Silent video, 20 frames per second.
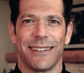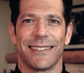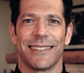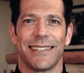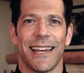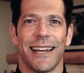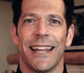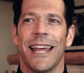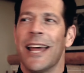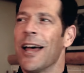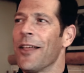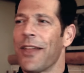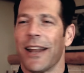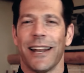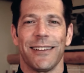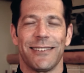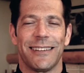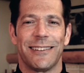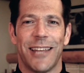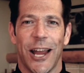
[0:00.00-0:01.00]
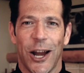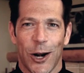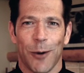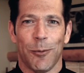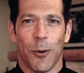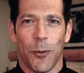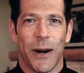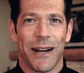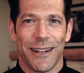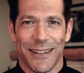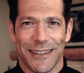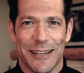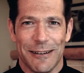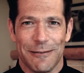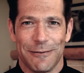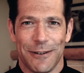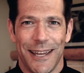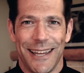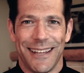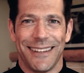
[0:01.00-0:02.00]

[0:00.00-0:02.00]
said, that is a terrible way to live.